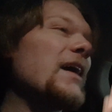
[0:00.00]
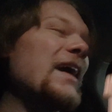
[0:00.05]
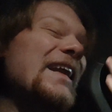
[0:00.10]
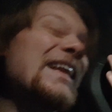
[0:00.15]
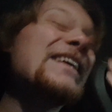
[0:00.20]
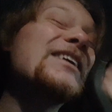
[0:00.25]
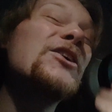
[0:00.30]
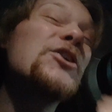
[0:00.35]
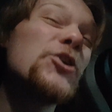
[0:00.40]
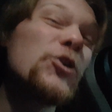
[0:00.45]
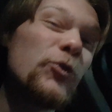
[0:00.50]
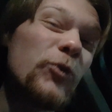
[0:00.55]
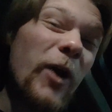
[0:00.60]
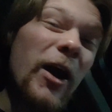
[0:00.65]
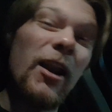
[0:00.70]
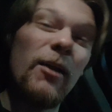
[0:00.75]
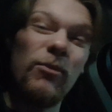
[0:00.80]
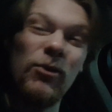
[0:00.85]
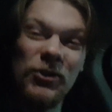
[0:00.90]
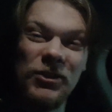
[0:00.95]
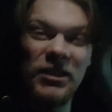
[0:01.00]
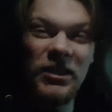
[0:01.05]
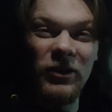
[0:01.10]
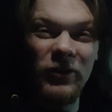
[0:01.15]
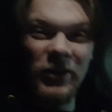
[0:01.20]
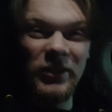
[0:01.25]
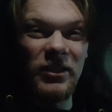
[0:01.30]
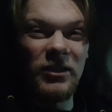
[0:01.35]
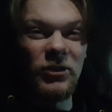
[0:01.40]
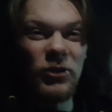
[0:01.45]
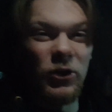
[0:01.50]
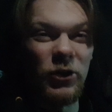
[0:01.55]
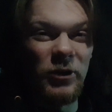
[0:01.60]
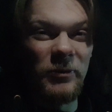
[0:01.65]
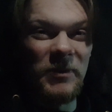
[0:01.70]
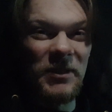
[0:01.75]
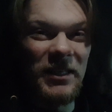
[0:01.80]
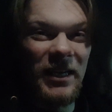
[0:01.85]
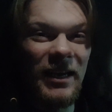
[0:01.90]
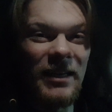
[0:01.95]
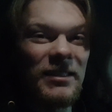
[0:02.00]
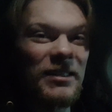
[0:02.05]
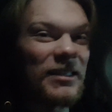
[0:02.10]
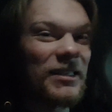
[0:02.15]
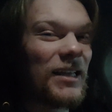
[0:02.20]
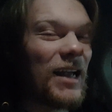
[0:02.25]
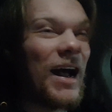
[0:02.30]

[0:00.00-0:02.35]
An incredible series of circumstances.